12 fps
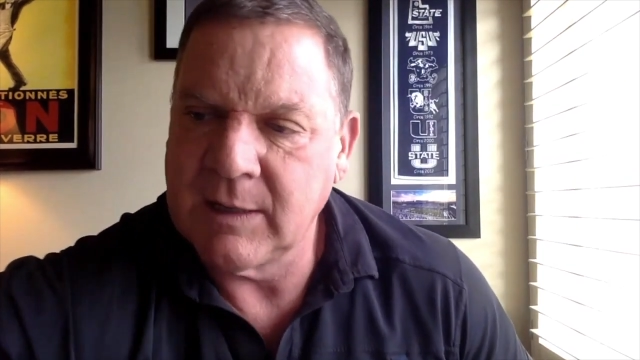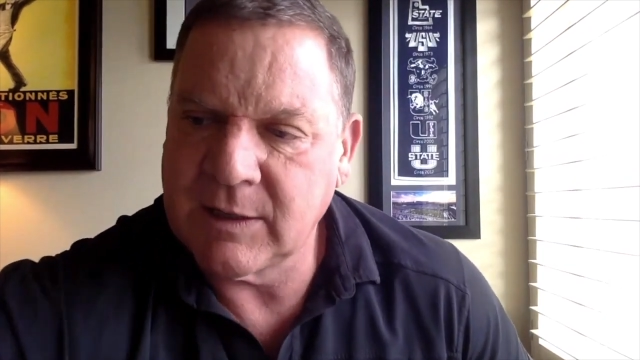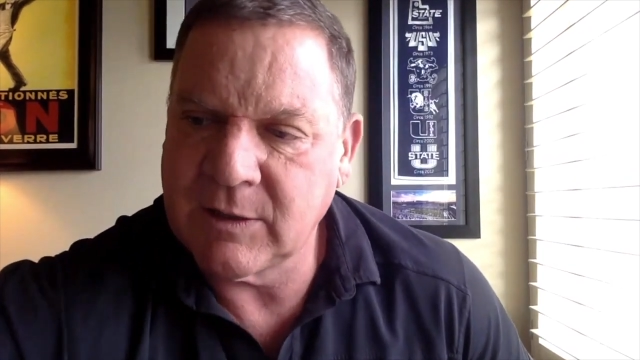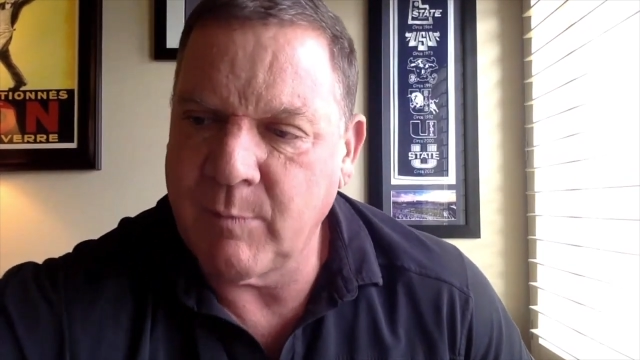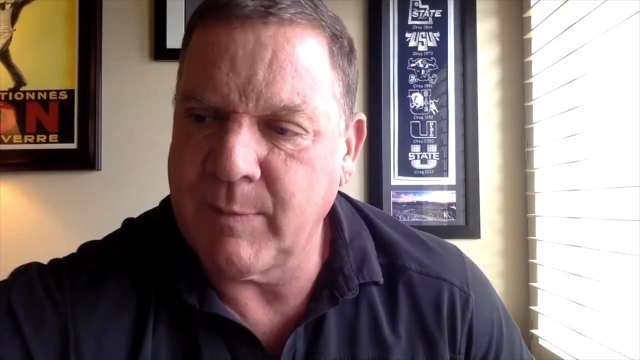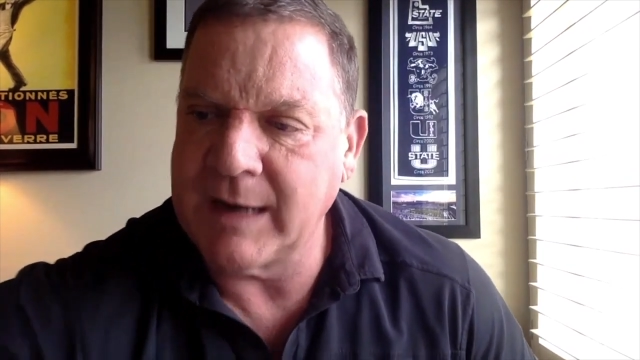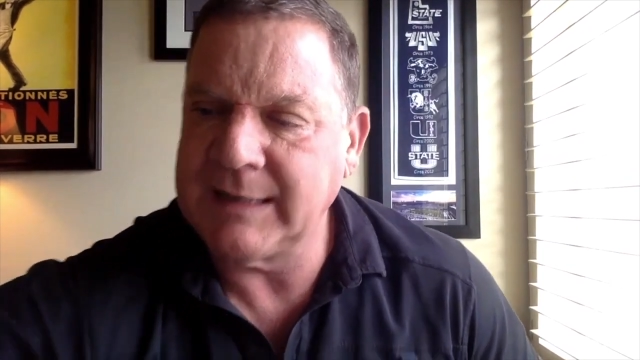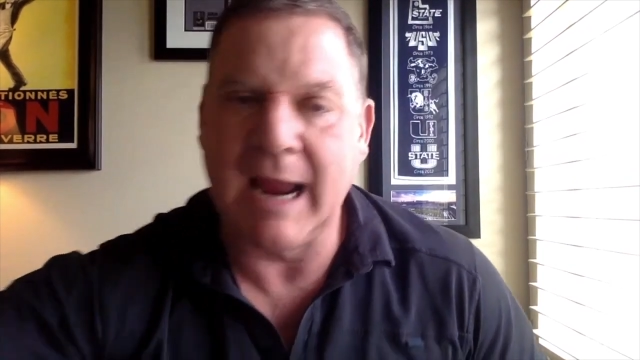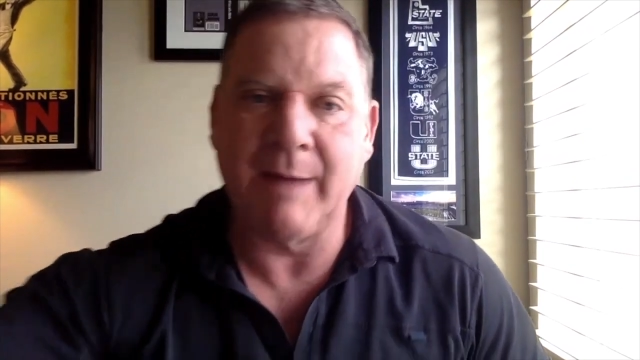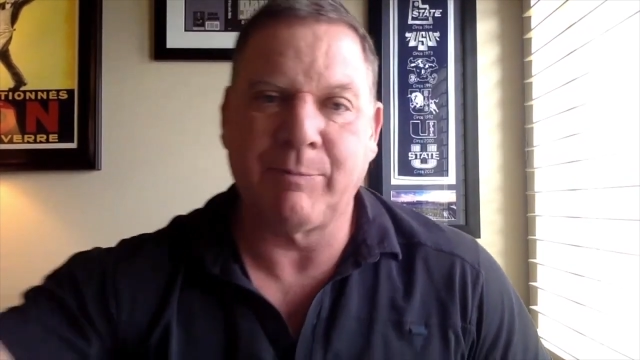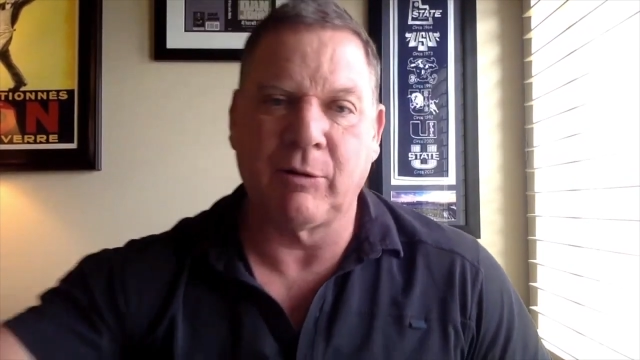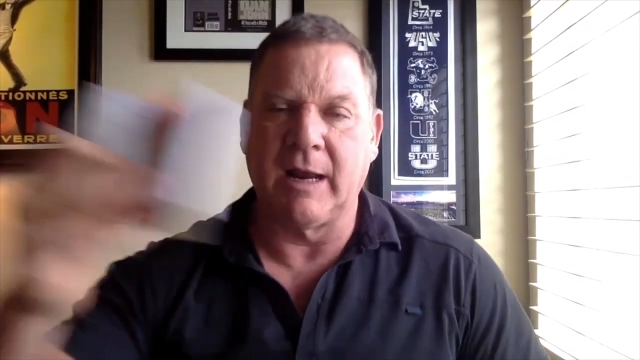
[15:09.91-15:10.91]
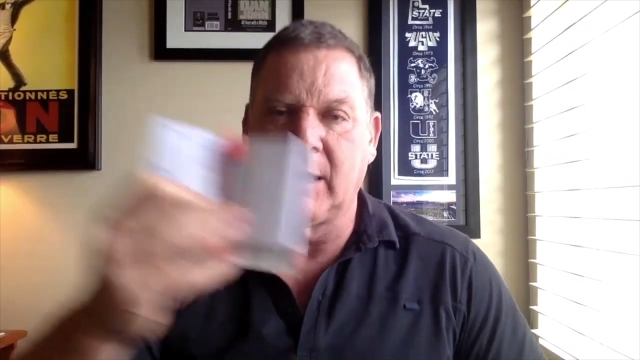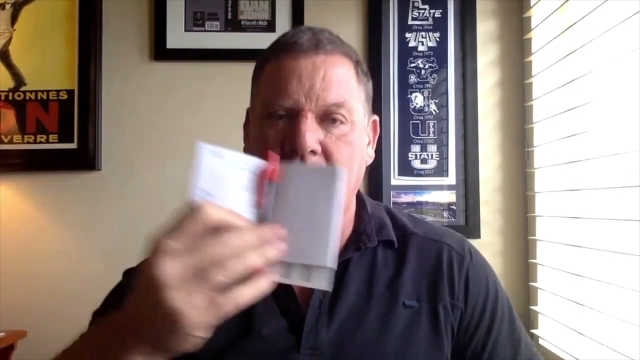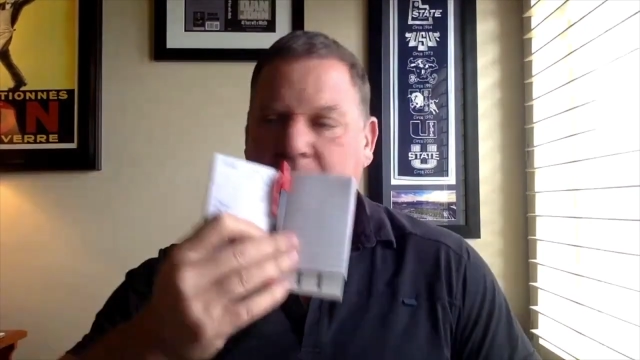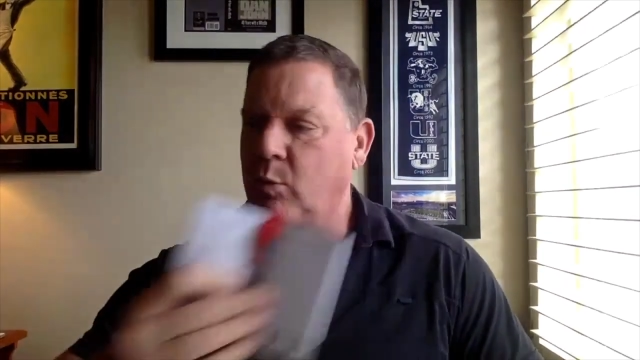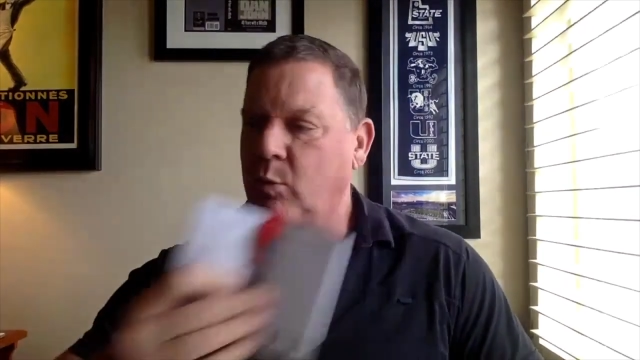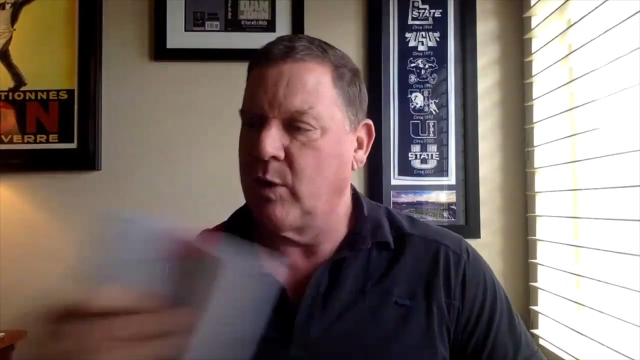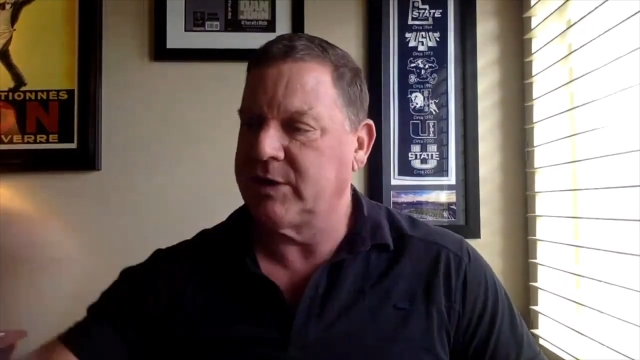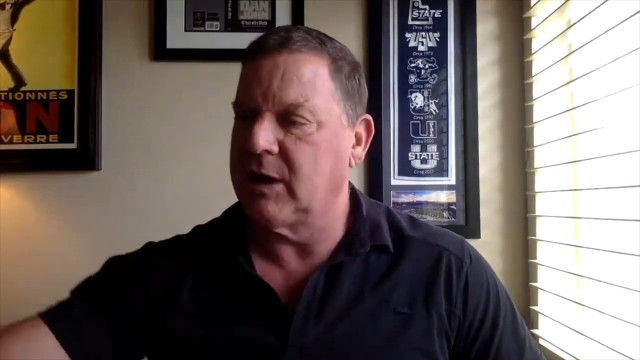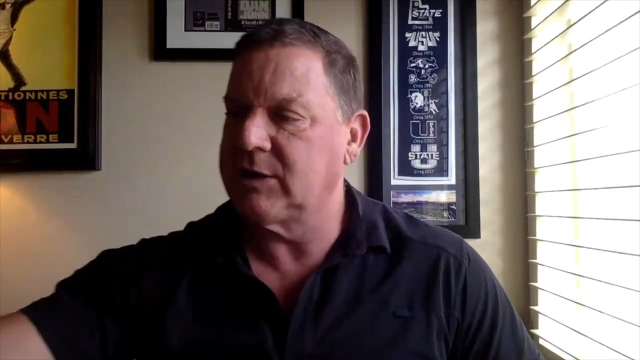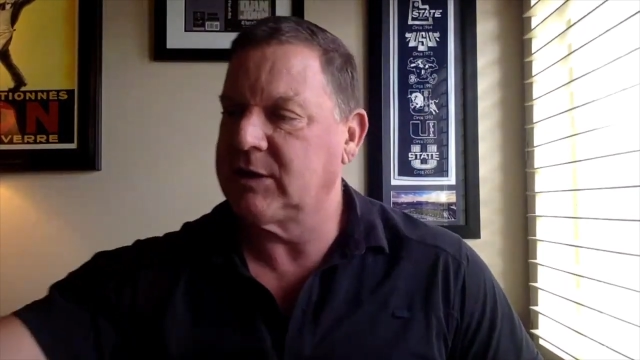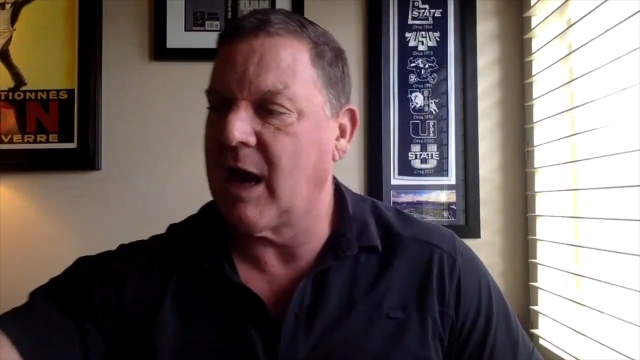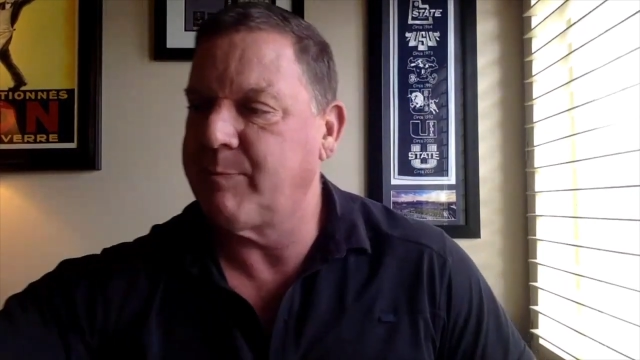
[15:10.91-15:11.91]
so my day planner wasn't
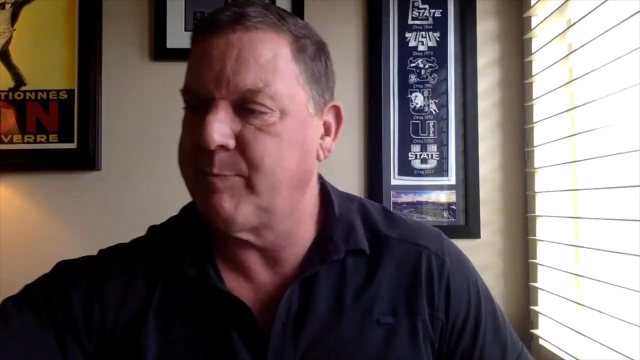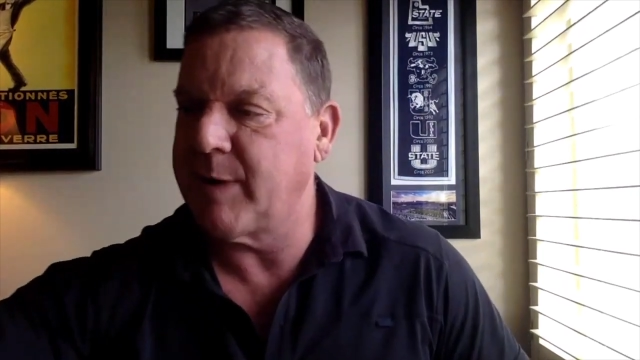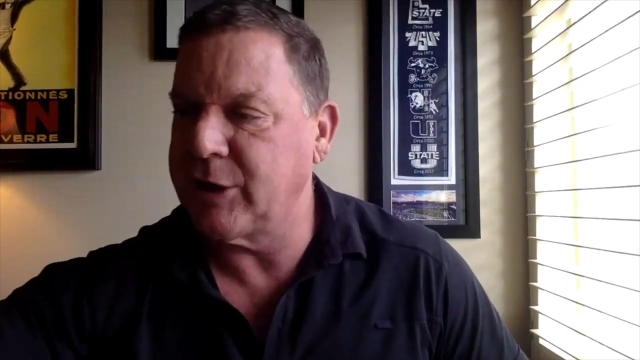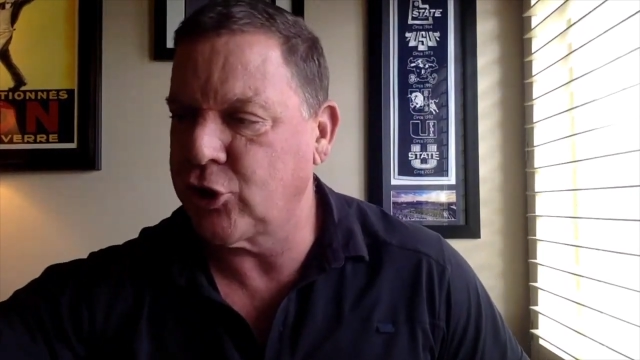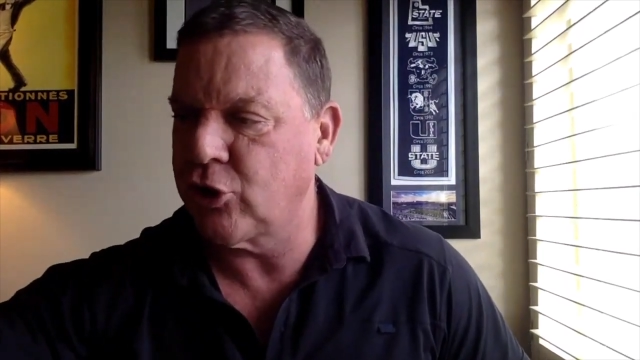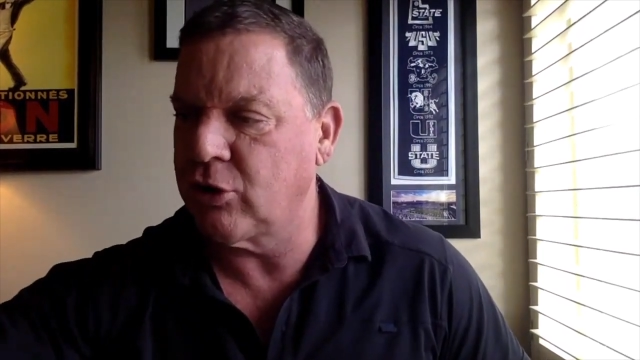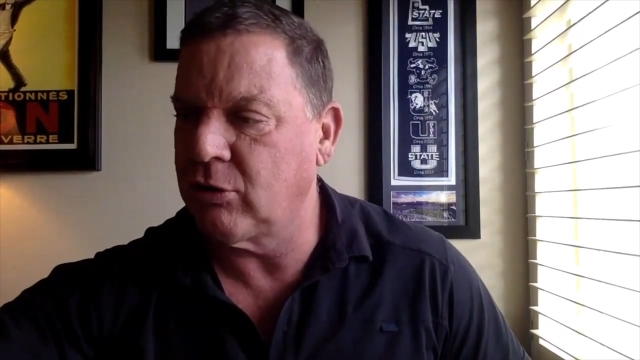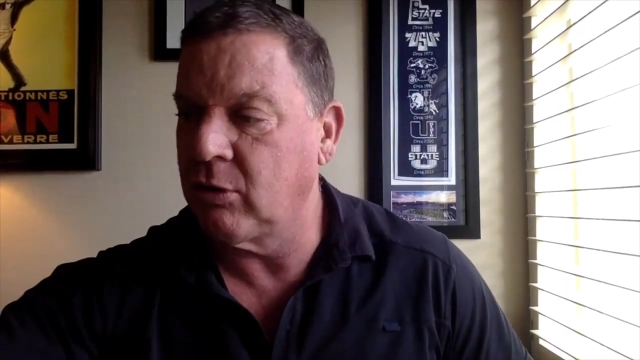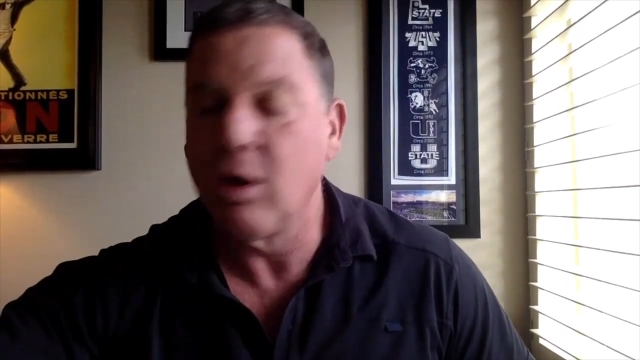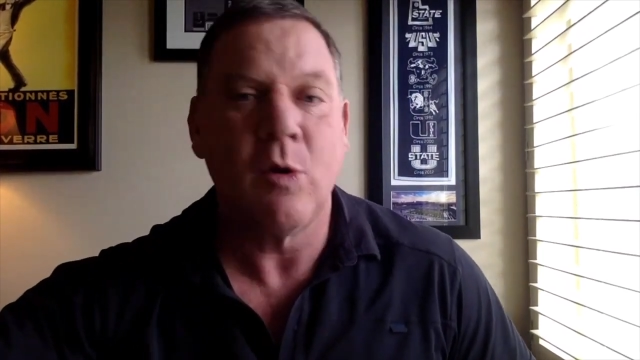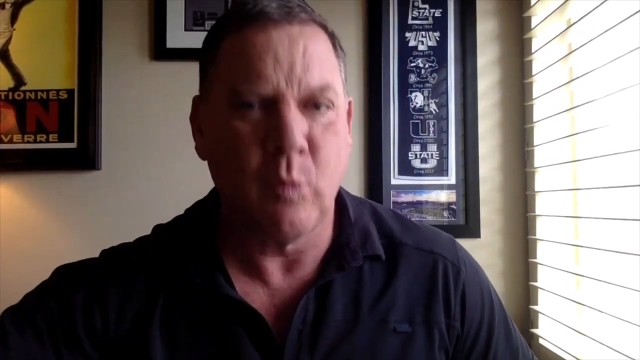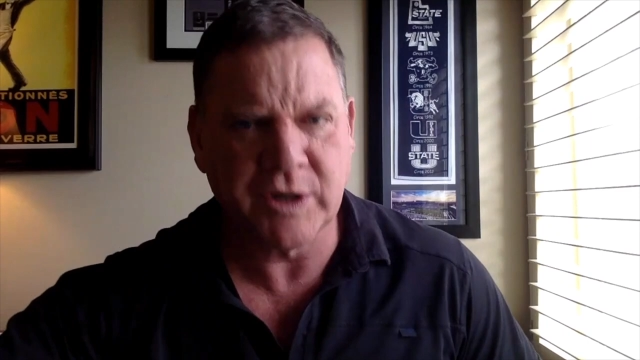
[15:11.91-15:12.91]
on top of my journal